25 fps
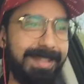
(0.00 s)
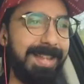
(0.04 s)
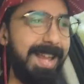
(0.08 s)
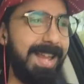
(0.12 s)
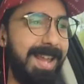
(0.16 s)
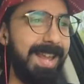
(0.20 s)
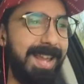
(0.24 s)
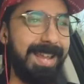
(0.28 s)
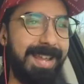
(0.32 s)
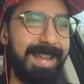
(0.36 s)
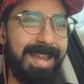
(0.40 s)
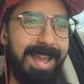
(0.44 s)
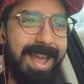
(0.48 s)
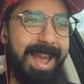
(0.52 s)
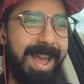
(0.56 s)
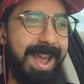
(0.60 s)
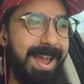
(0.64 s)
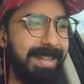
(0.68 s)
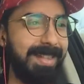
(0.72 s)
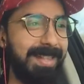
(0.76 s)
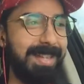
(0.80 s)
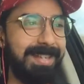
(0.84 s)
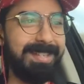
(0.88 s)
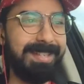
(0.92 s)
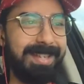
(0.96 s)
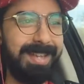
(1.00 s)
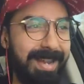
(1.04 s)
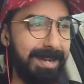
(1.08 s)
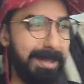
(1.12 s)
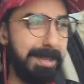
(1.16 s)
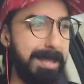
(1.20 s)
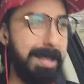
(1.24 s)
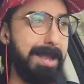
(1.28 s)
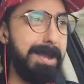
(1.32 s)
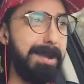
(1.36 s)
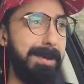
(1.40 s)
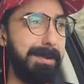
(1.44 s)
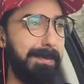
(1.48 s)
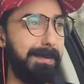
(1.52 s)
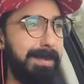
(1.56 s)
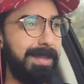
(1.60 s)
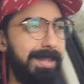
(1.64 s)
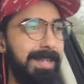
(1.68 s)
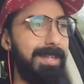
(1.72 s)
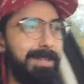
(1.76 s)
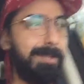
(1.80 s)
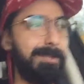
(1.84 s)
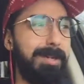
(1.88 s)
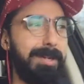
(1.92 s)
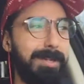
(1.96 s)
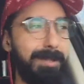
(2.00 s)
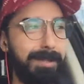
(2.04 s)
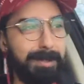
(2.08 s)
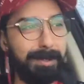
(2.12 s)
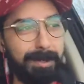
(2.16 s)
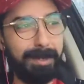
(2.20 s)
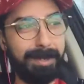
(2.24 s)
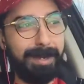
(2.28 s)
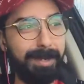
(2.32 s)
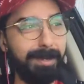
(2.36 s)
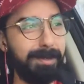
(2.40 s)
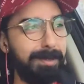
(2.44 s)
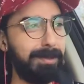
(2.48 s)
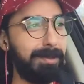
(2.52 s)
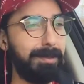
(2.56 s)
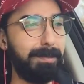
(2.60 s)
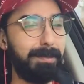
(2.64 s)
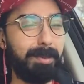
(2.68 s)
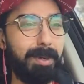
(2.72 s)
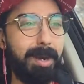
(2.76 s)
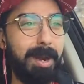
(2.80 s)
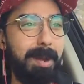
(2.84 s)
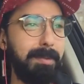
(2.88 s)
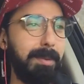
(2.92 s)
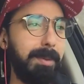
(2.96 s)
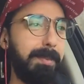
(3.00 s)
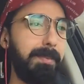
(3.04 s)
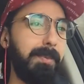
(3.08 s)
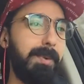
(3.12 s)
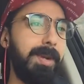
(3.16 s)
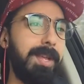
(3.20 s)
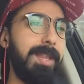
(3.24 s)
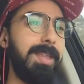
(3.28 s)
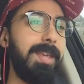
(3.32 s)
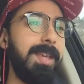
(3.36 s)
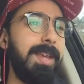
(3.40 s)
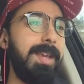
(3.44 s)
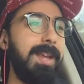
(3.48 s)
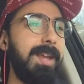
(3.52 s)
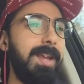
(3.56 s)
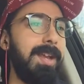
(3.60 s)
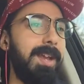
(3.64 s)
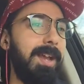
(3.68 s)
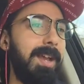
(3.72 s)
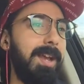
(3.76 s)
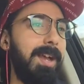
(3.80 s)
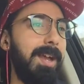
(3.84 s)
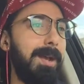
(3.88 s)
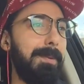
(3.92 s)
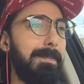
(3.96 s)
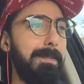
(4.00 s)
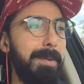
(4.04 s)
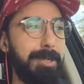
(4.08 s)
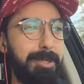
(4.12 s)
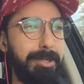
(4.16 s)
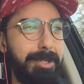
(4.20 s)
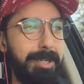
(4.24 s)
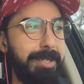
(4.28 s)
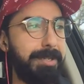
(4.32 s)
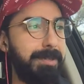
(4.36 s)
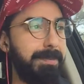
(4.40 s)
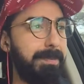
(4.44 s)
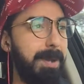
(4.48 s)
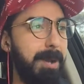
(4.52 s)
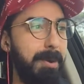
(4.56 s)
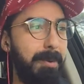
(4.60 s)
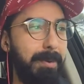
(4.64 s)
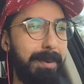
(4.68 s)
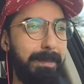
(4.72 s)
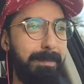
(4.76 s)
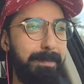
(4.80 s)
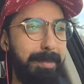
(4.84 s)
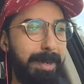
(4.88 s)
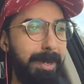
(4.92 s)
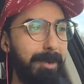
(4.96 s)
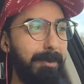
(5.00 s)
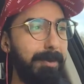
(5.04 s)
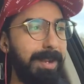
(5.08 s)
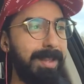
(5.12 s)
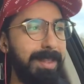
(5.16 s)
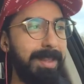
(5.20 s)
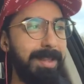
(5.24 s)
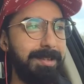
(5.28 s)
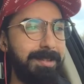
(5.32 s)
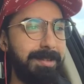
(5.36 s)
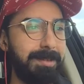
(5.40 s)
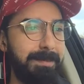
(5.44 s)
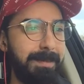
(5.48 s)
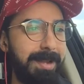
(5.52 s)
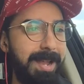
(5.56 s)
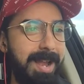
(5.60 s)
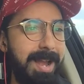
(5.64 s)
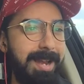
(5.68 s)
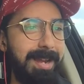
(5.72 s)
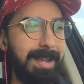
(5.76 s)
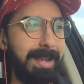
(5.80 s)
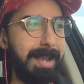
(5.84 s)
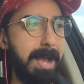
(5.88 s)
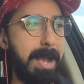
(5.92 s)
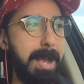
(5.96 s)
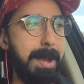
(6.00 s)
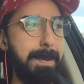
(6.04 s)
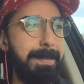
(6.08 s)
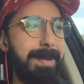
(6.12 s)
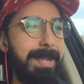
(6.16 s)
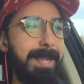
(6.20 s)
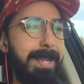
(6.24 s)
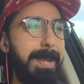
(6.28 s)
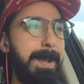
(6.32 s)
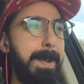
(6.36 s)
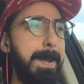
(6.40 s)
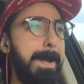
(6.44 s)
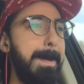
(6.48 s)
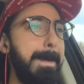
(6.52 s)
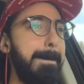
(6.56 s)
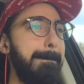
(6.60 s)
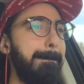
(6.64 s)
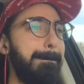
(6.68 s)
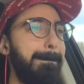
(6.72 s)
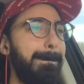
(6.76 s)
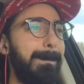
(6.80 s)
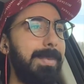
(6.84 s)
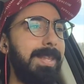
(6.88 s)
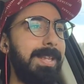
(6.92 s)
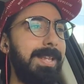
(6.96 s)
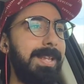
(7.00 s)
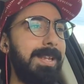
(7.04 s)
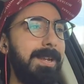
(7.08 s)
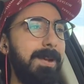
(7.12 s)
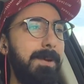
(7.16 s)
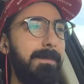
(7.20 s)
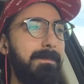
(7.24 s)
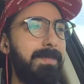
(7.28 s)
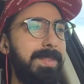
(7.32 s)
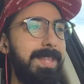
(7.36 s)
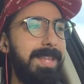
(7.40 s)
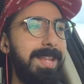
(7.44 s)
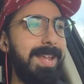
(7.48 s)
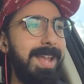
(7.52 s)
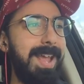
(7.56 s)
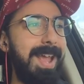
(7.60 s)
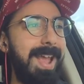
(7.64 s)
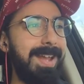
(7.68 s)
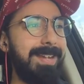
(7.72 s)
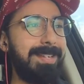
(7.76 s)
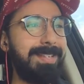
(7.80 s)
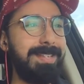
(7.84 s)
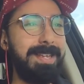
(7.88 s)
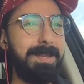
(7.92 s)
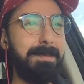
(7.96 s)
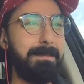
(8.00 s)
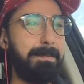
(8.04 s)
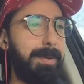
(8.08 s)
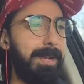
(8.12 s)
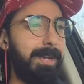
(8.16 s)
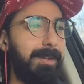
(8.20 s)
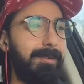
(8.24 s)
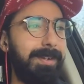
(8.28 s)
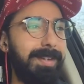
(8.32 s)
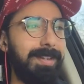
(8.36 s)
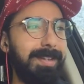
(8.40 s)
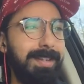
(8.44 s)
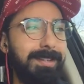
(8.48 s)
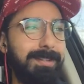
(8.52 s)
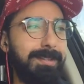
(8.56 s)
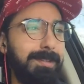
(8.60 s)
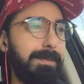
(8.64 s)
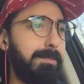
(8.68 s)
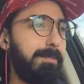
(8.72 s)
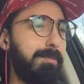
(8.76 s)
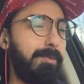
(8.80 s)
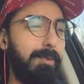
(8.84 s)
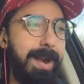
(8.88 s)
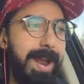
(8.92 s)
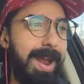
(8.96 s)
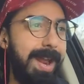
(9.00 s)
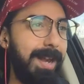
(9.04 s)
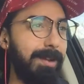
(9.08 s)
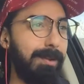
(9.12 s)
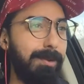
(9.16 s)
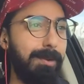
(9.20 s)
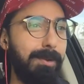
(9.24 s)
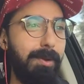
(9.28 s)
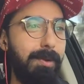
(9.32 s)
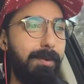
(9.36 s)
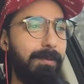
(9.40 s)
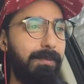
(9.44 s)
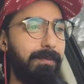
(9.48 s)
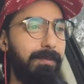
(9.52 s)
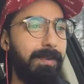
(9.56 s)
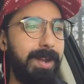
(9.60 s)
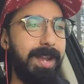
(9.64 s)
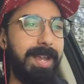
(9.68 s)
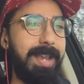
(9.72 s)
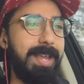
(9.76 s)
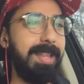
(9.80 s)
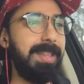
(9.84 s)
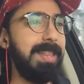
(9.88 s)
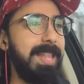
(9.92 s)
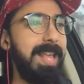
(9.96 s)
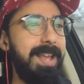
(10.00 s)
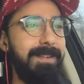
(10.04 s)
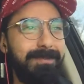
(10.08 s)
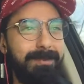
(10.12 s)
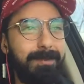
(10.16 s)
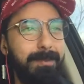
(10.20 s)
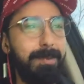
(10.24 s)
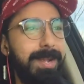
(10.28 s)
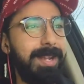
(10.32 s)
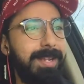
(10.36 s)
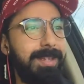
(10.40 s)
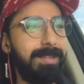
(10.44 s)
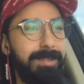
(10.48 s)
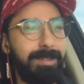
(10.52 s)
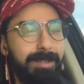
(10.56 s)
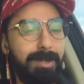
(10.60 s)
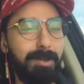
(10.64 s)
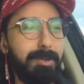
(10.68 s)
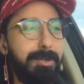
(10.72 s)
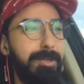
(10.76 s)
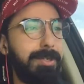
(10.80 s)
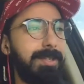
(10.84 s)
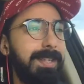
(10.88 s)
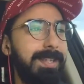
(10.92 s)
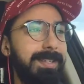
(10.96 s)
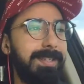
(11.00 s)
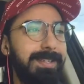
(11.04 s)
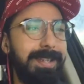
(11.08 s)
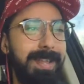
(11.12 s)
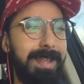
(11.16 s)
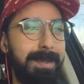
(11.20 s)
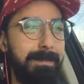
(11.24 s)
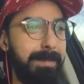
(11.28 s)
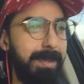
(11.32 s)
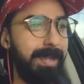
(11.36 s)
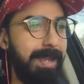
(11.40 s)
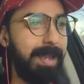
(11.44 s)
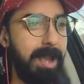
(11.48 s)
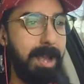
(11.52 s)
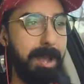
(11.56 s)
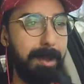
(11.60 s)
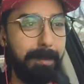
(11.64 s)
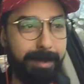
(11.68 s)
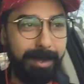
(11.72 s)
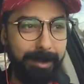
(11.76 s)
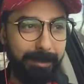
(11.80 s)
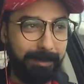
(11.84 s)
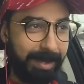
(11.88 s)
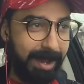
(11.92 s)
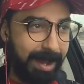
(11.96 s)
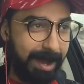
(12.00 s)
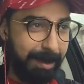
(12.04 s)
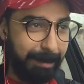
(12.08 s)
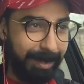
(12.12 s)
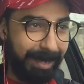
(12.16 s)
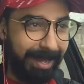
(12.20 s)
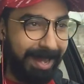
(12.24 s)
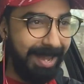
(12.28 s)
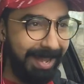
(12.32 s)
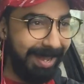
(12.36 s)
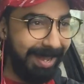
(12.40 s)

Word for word: like, hey, let's get along with each other. Here's the problem with uh, machismo and imperialism kind of comedy you know, the anti imperialism, radical, fucking left wing socialist hippie commune comedy.